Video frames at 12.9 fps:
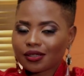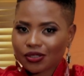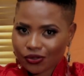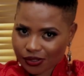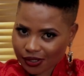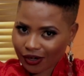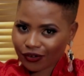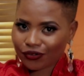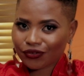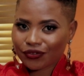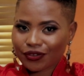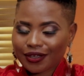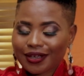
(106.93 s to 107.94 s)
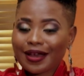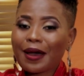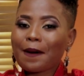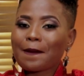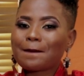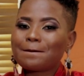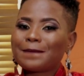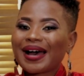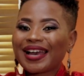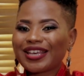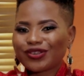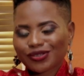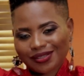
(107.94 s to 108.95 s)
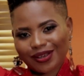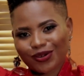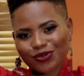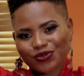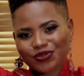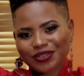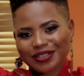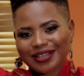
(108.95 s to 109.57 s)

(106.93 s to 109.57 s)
to self by yourself.